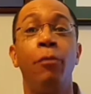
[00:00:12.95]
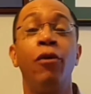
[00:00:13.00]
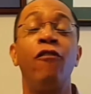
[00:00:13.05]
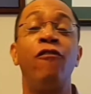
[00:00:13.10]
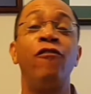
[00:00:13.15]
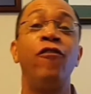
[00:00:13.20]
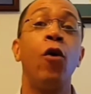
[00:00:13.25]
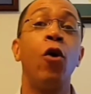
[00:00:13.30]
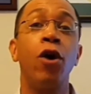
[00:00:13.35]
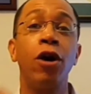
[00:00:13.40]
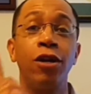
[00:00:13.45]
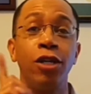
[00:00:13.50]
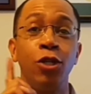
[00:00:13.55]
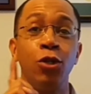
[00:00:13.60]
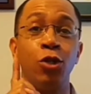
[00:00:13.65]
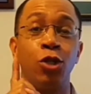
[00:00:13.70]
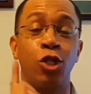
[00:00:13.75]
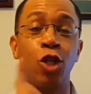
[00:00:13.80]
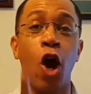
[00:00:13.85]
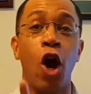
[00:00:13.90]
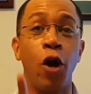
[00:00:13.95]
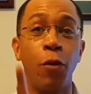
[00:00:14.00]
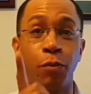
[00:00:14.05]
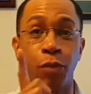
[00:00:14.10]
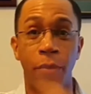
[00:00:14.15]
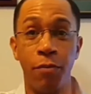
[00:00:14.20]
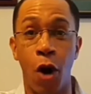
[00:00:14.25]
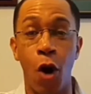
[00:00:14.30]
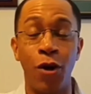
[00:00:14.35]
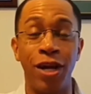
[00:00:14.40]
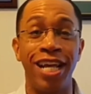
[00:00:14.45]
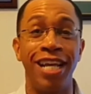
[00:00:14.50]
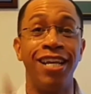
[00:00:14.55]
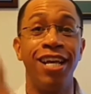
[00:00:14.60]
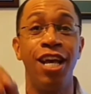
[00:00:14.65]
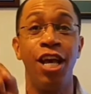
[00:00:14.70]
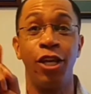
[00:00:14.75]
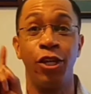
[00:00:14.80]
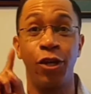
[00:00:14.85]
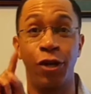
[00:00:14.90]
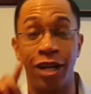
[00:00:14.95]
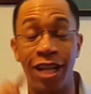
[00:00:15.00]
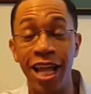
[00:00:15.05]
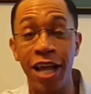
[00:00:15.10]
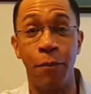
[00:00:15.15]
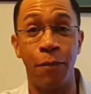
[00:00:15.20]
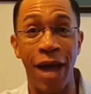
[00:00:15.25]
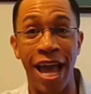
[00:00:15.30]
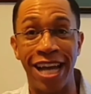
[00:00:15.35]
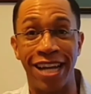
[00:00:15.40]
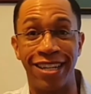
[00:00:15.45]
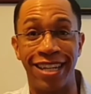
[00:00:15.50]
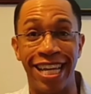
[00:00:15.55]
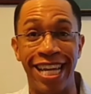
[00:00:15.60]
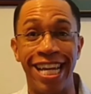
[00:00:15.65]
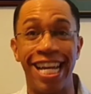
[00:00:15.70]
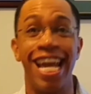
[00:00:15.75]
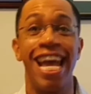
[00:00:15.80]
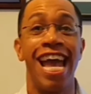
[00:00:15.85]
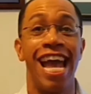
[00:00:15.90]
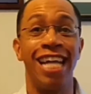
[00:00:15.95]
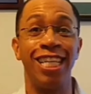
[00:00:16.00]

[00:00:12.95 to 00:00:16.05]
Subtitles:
before you start promoting your ClickBank link